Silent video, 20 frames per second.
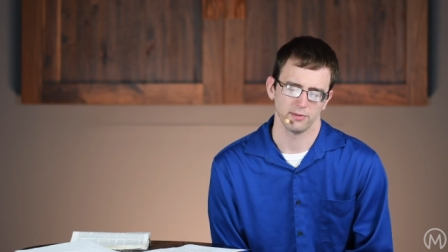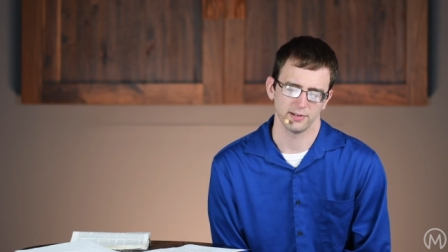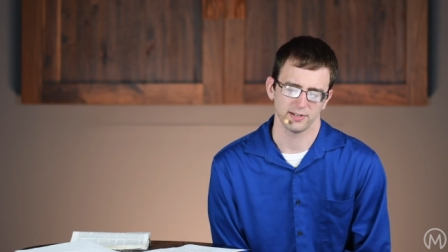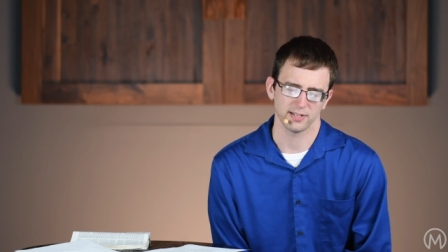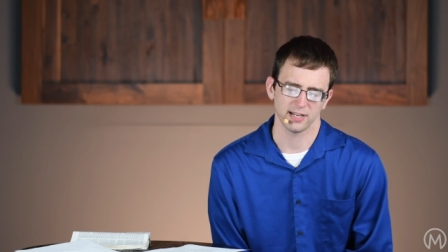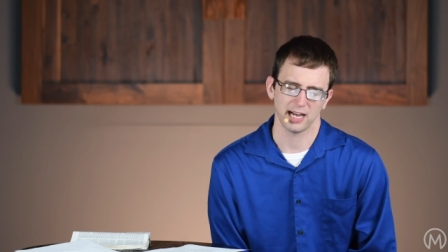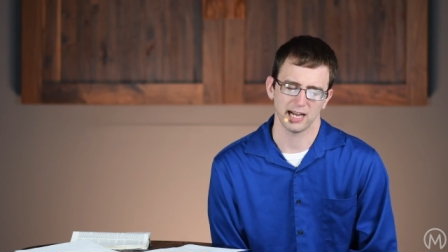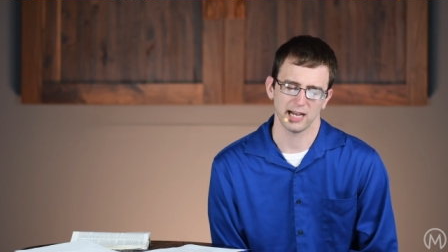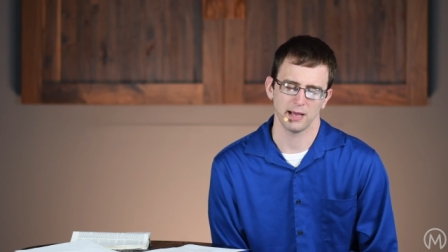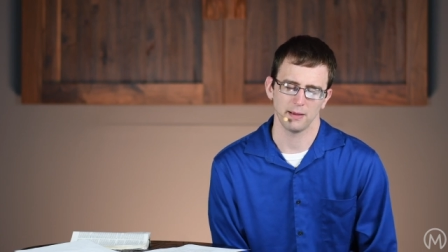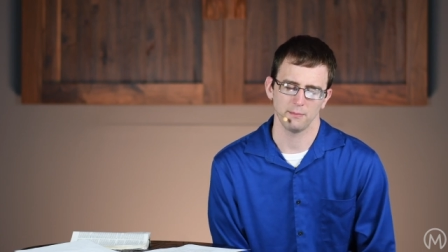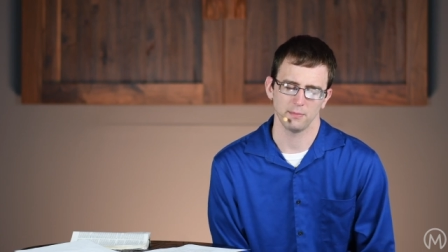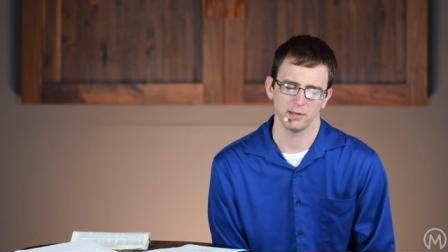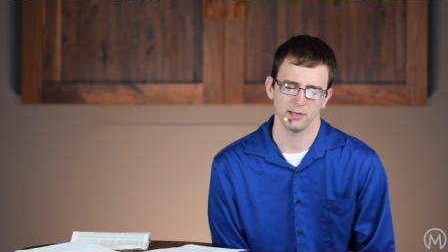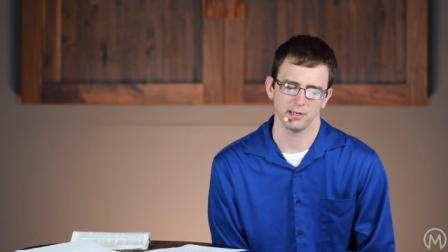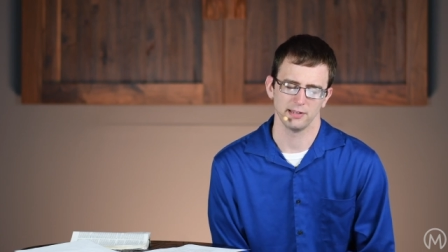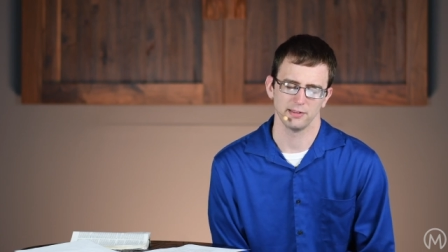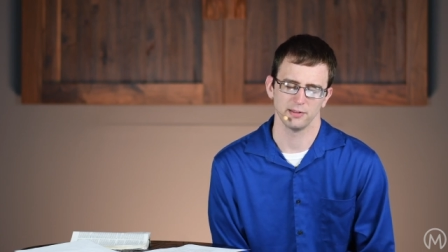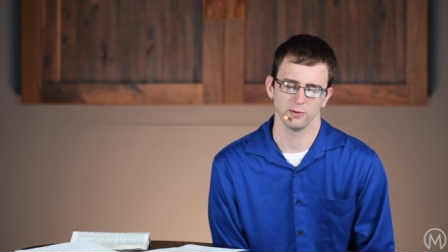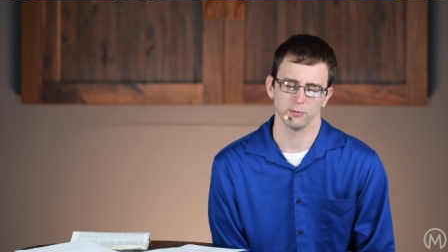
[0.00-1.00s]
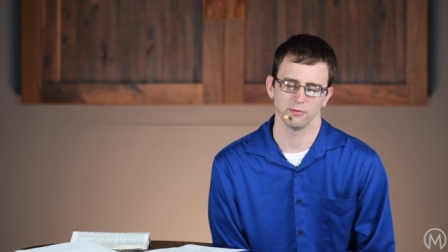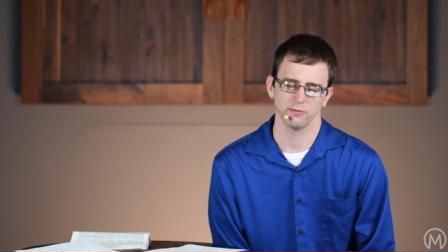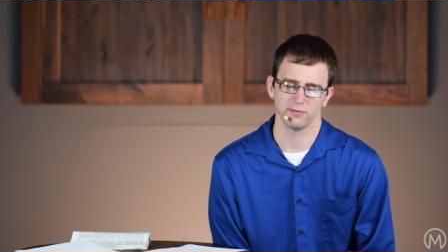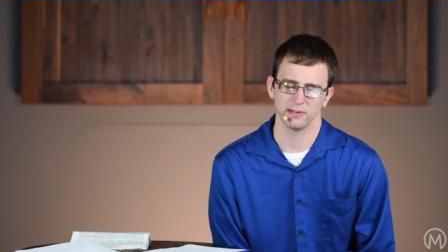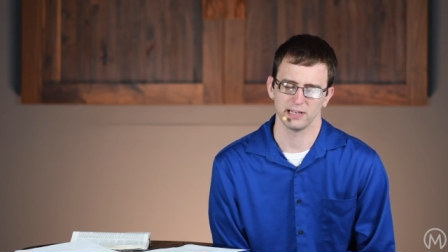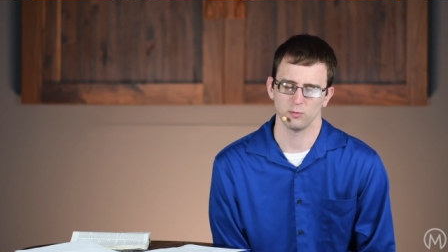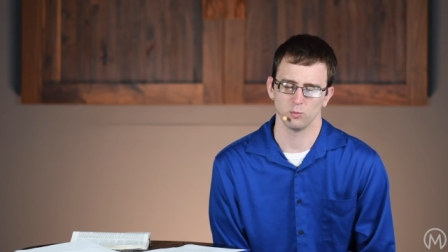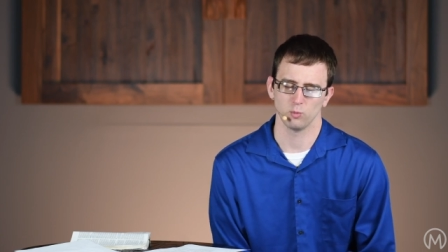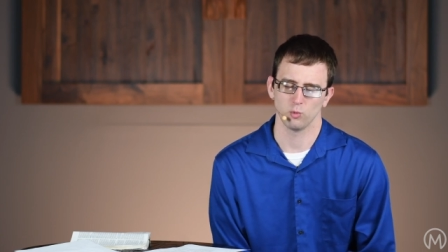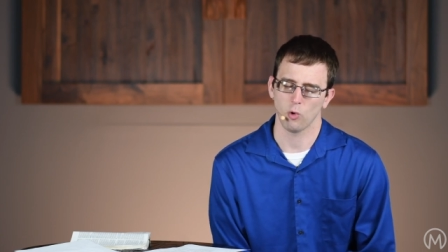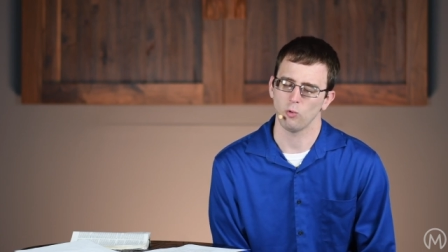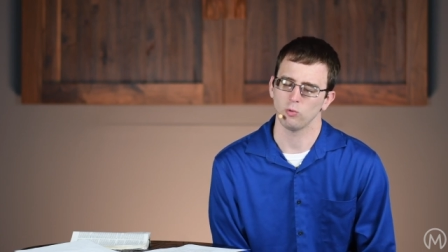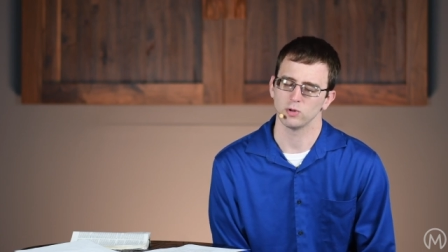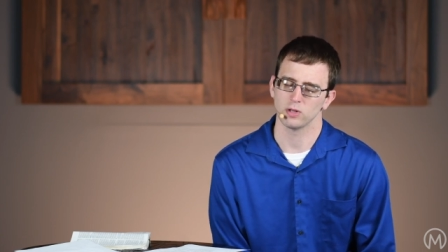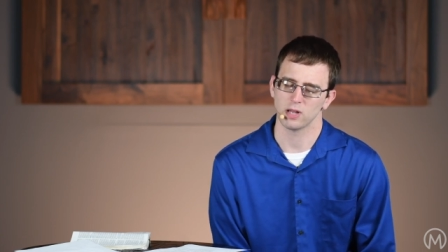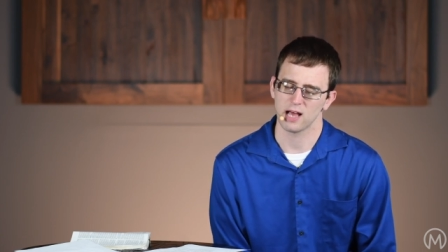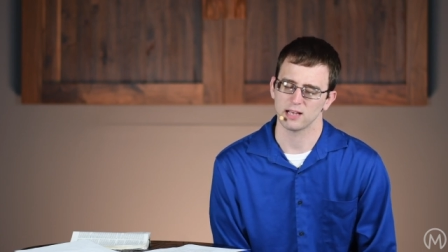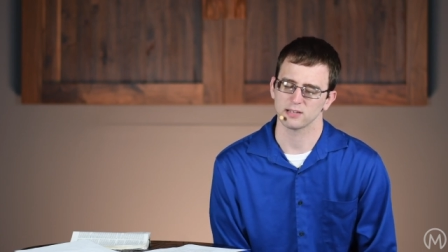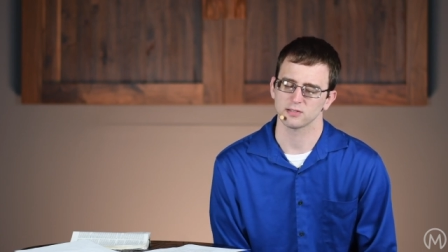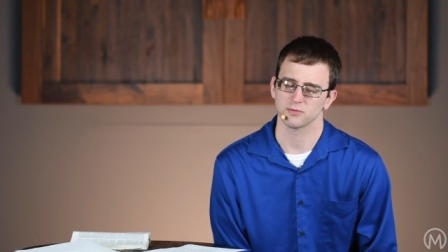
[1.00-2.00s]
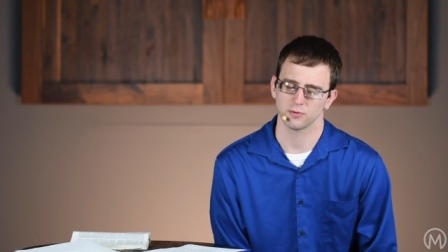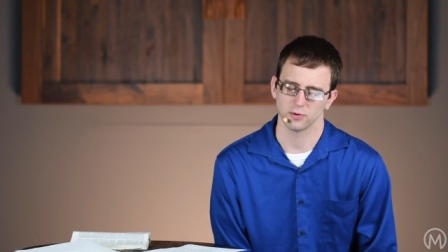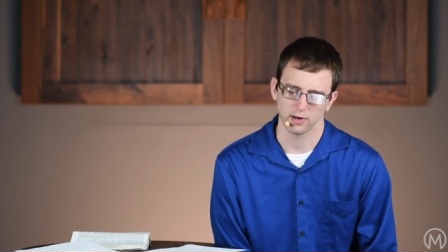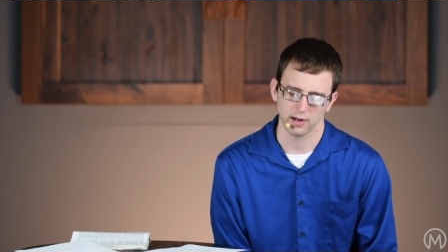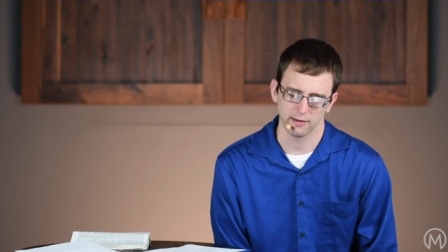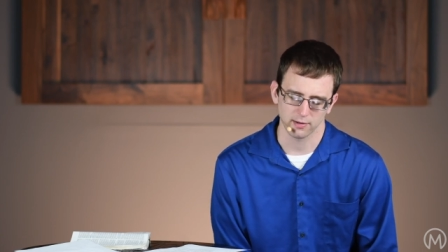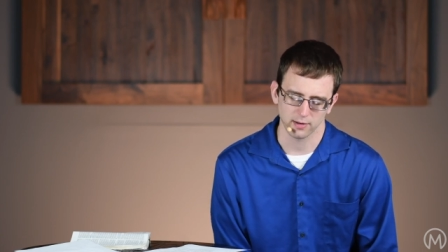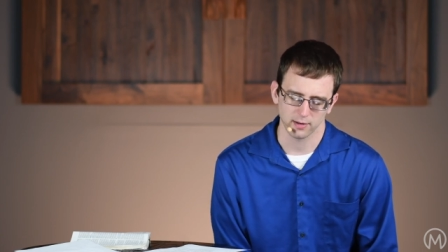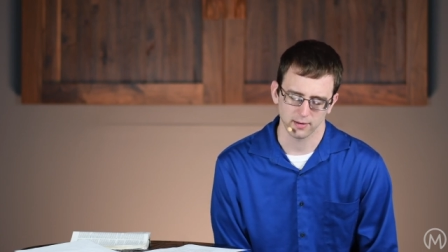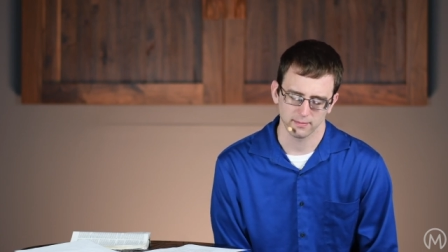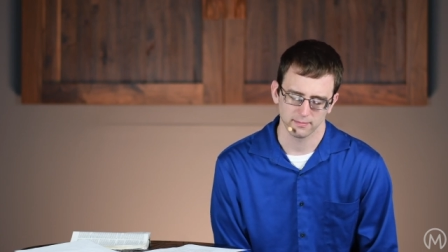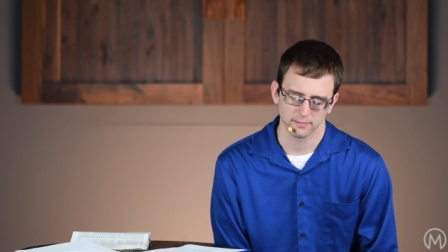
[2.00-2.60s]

the time in the ravine won't last forever.